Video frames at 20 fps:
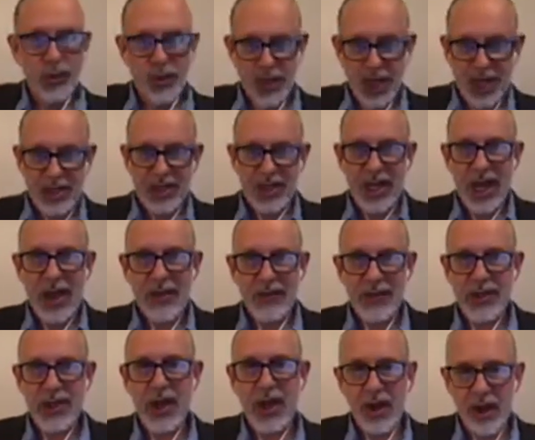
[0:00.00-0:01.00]
has an
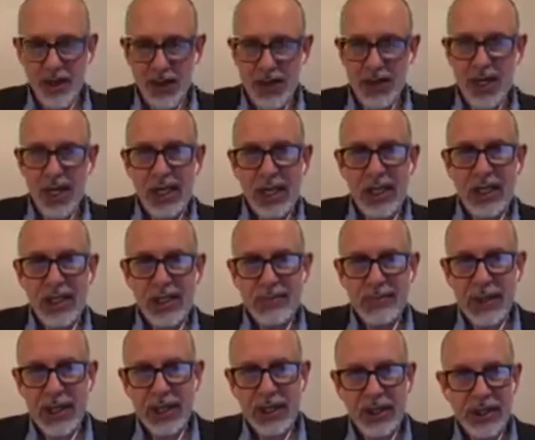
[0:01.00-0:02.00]
avatar that they can
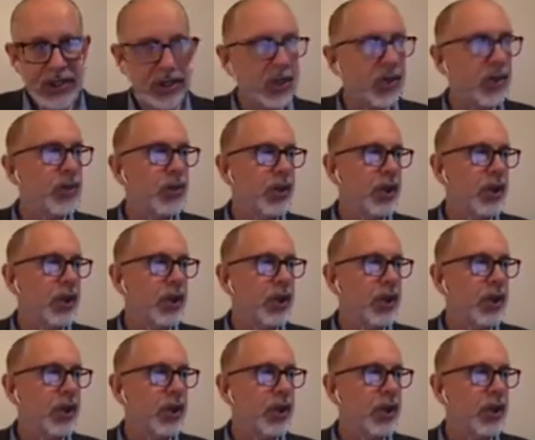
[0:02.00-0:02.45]
speak to,